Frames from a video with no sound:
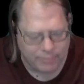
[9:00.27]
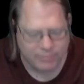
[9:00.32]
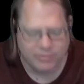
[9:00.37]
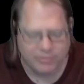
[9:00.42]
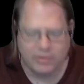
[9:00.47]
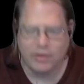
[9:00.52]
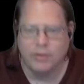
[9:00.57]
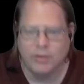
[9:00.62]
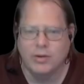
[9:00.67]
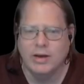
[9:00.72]

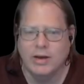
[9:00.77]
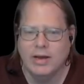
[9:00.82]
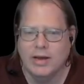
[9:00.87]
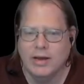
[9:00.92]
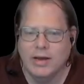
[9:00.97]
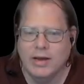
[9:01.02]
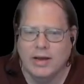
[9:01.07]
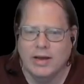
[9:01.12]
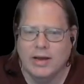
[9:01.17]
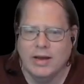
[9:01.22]
So
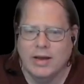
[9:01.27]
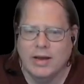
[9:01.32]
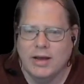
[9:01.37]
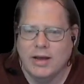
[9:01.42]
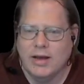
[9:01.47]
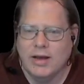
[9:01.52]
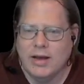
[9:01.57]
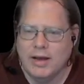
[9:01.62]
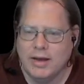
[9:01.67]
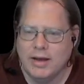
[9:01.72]

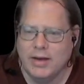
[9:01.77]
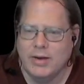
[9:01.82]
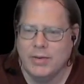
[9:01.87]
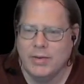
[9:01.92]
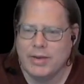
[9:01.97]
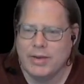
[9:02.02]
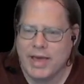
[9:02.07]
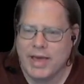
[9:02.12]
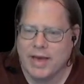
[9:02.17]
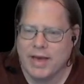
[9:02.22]
we
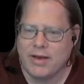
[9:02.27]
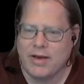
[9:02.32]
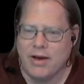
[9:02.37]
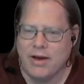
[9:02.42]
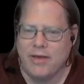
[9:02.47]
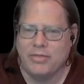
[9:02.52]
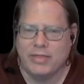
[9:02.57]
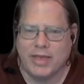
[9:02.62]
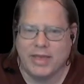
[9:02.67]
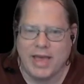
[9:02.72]
can't call
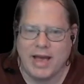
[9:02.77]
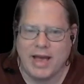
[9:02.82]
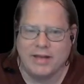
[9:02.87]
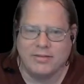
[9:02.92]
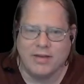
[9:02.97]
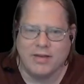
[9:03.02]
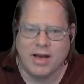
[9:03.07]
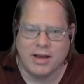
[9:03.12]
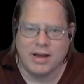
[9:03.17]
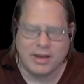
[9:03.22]
it the cat
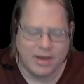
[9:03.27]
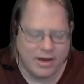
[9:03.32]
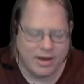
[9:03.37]
talk